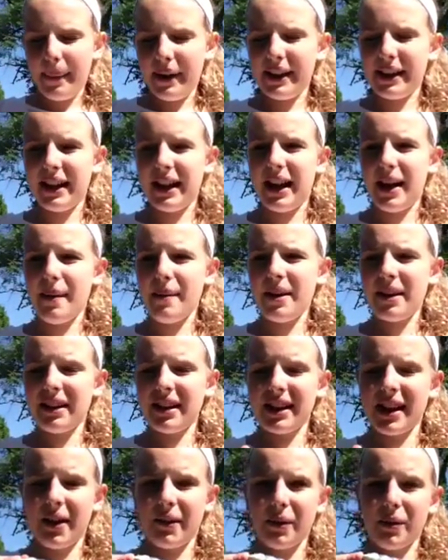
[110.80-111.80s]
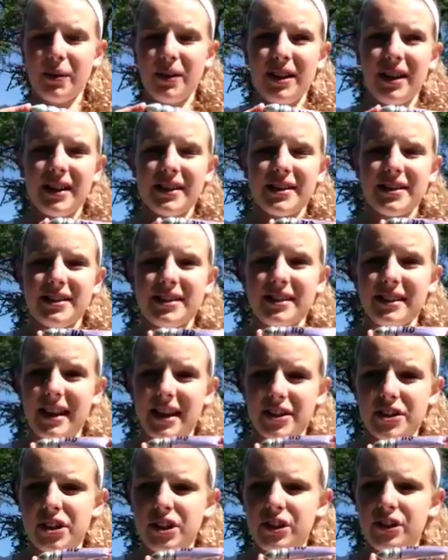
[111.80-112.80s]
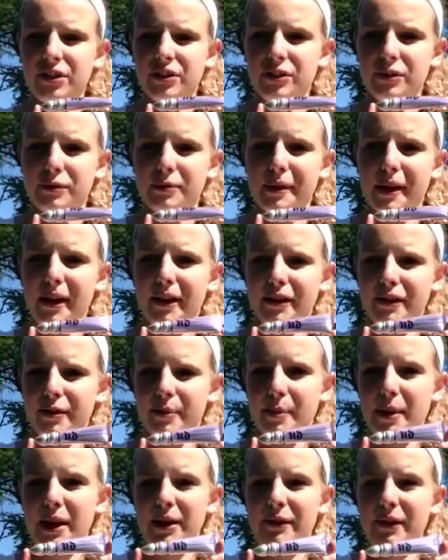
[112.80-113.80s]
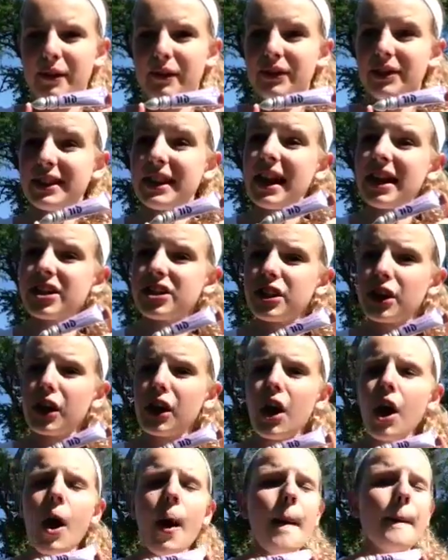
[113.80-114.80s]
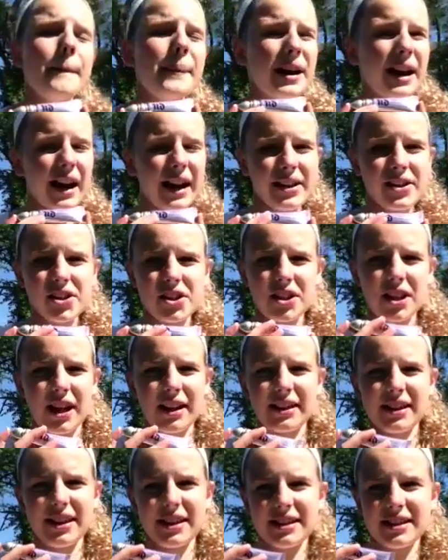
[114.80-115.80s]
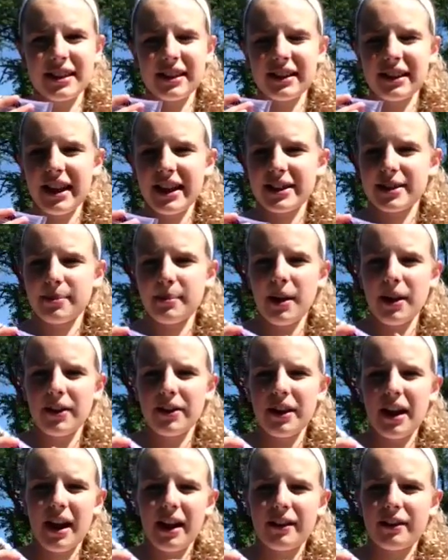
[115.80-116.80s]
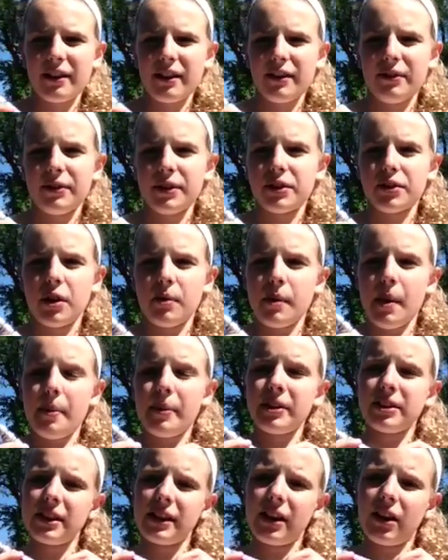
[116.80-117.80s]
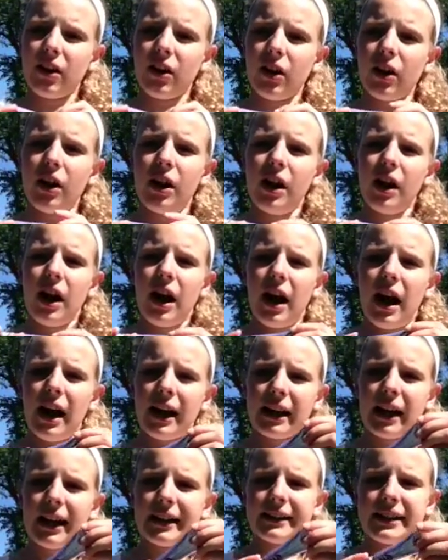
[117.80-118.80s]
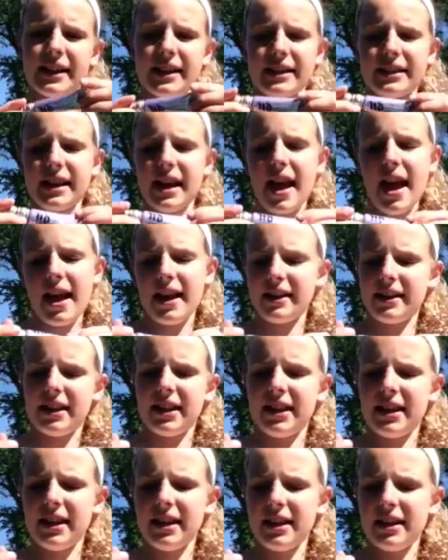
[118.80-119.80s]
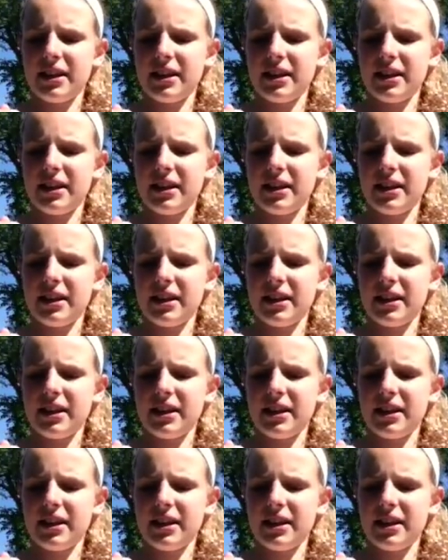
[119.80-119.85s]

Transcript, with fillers: but yeah, I bet like everyone got this last year, and it's probably their May favorites last year. But I just got this last month. At, if you saw my birthday haul, I got this, and it